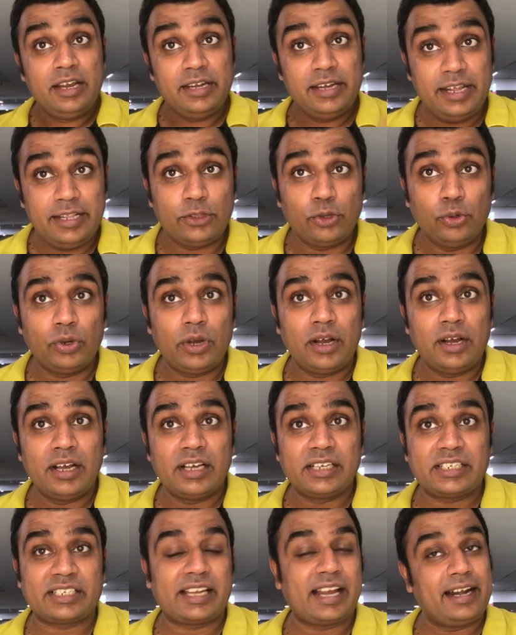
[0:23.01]
Neetu
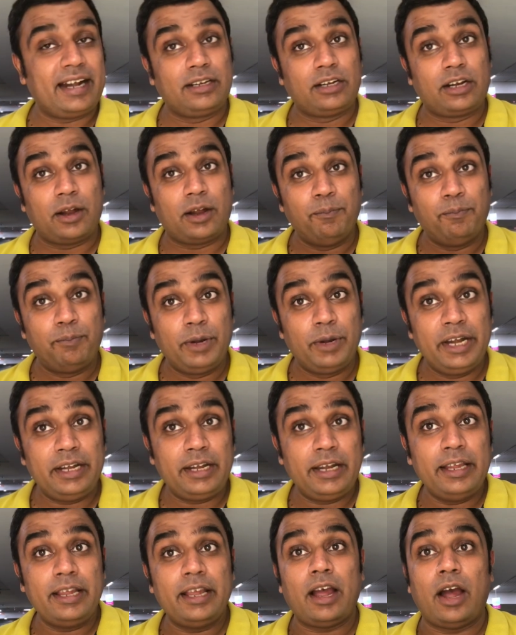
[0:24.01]
Gangas had
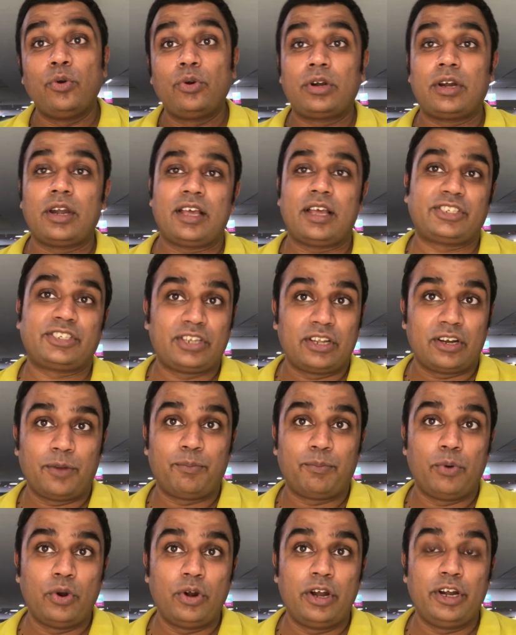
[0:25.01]
completely outclassed her
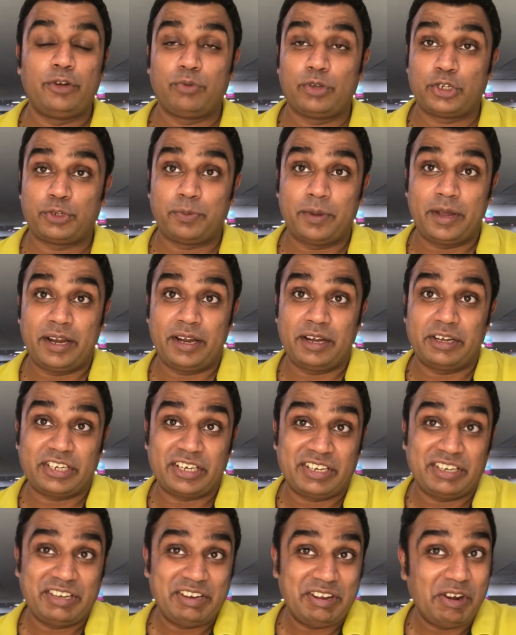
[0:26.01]
opponent. It was by a
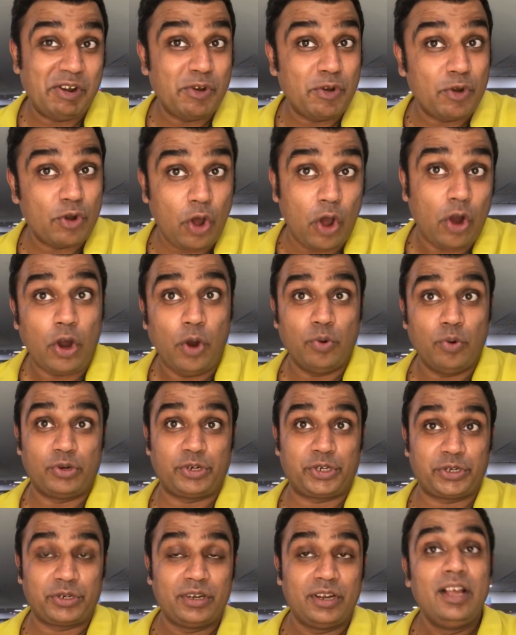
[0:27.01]
technical
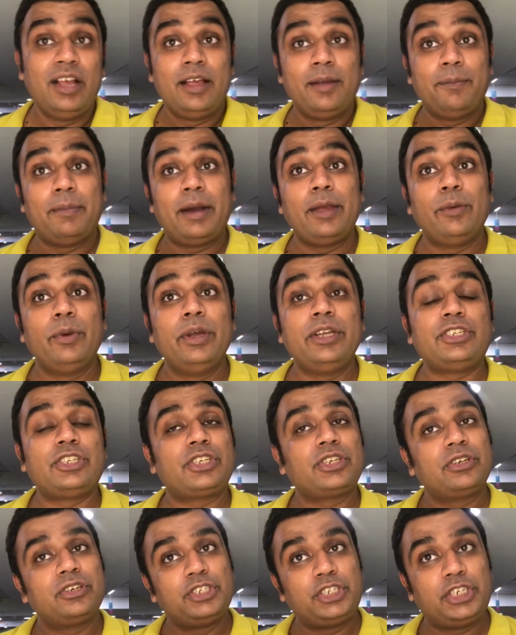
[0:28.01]
knockout by
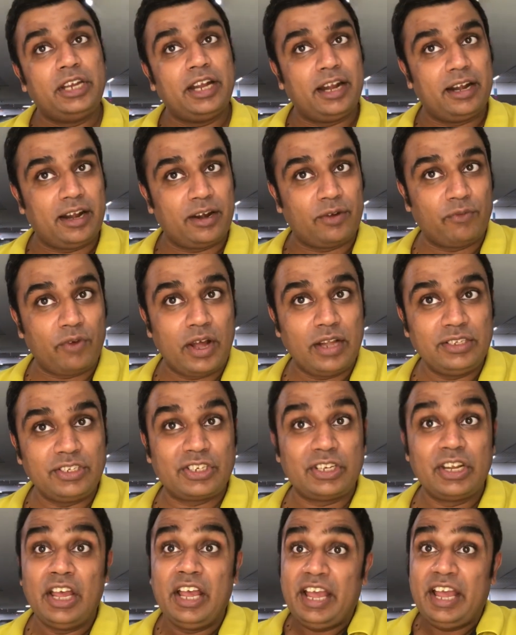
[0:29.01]
which she had
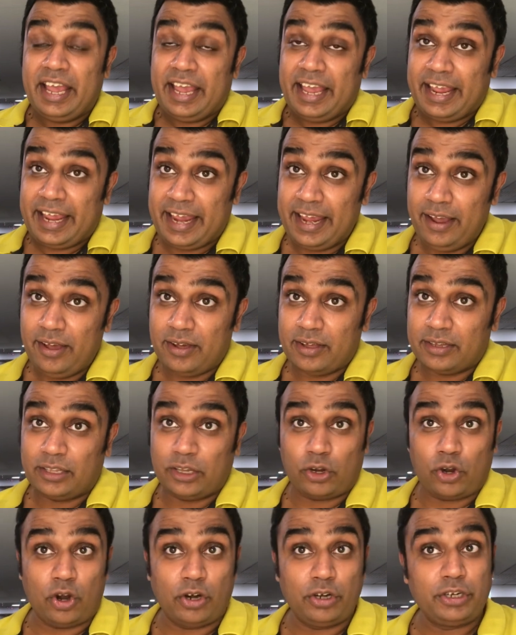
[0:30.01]
advanced. Here,
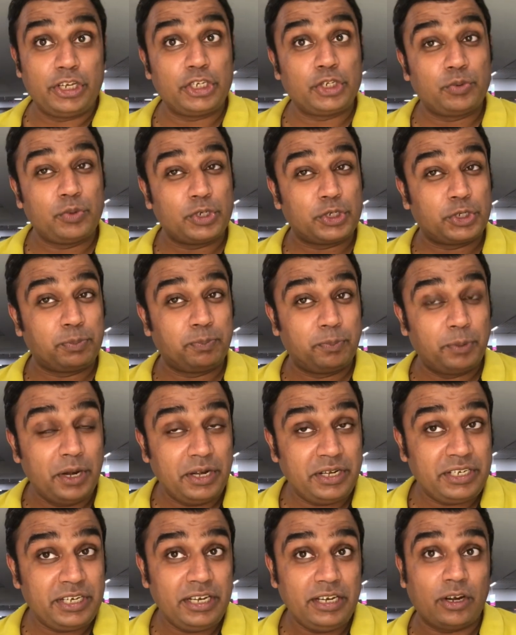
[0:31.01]
the contest was
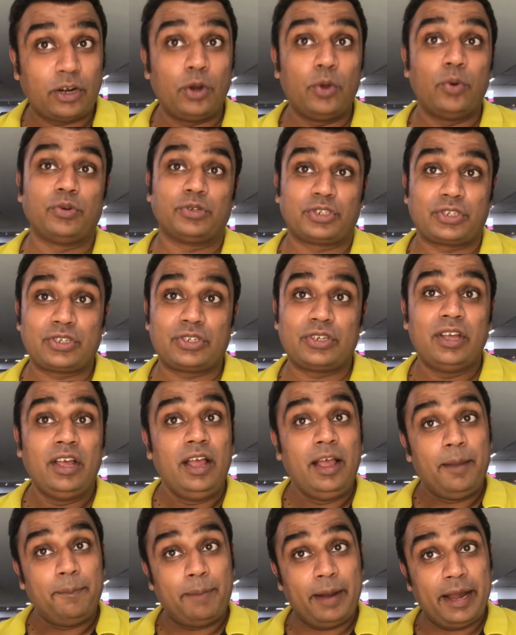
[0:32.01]
pretty close.
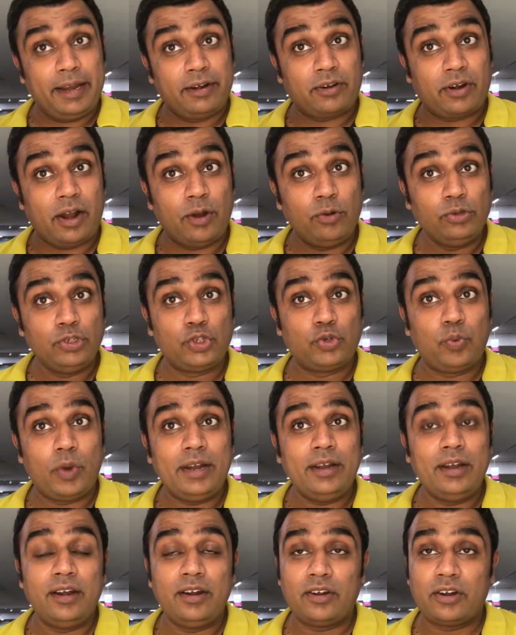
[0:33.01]
By rounds
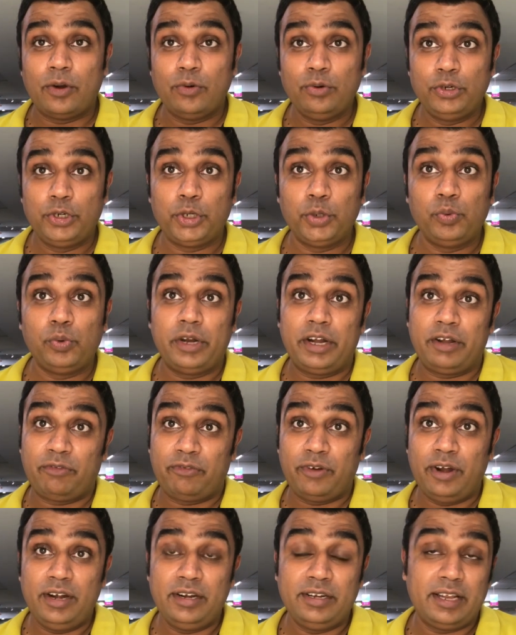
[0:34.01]
1 and round 2, it
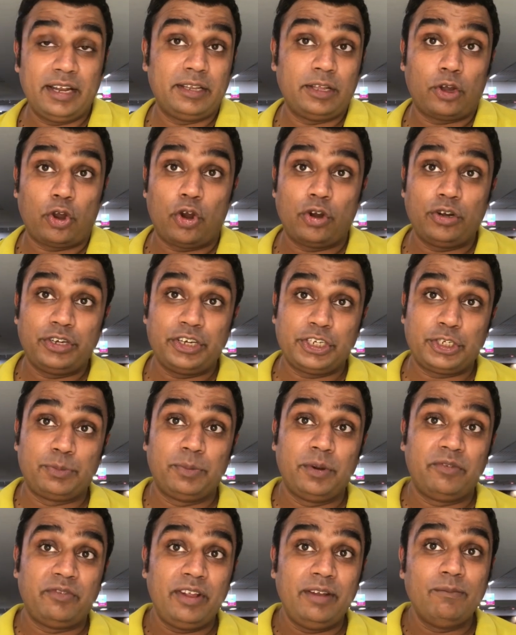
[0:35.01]
felt that the contest
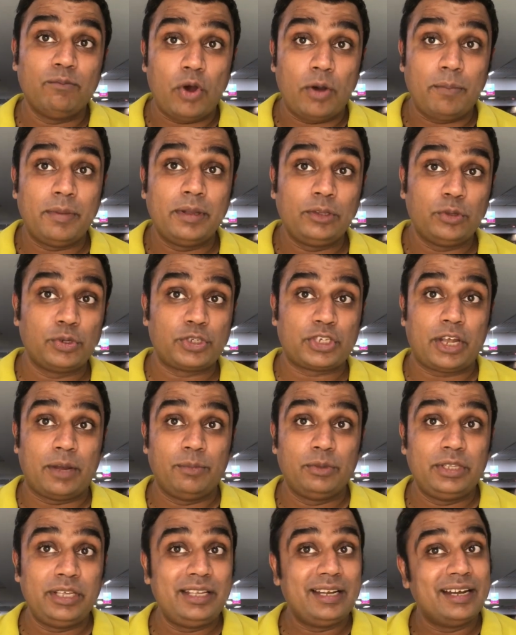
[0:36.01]
between Mohammad
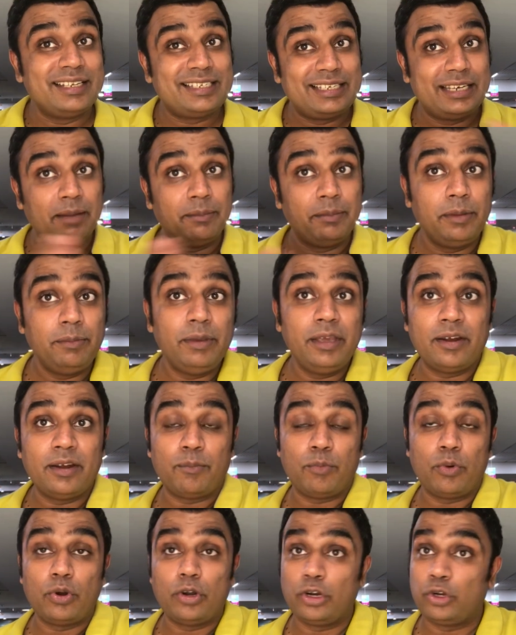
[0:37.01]
Hussamuddin and his Namibian
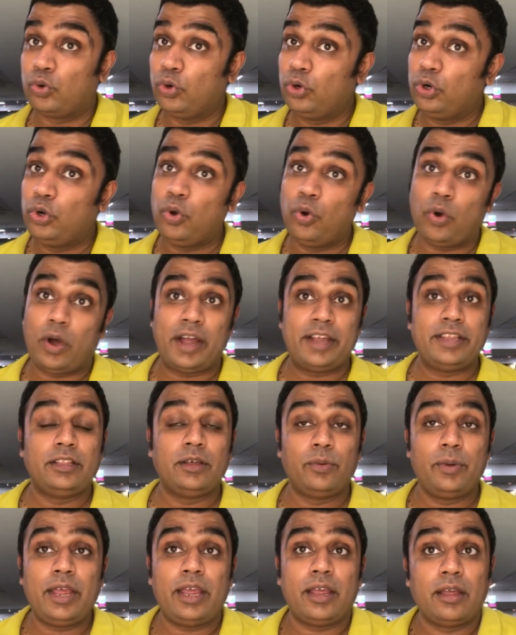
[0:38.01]
opponent could go
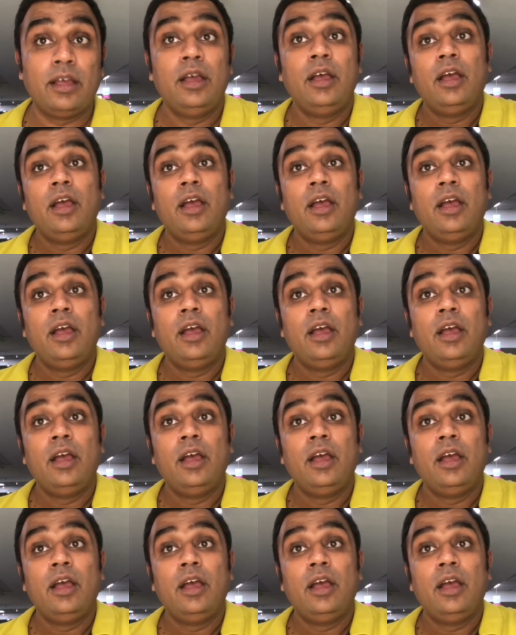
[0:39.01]
either way.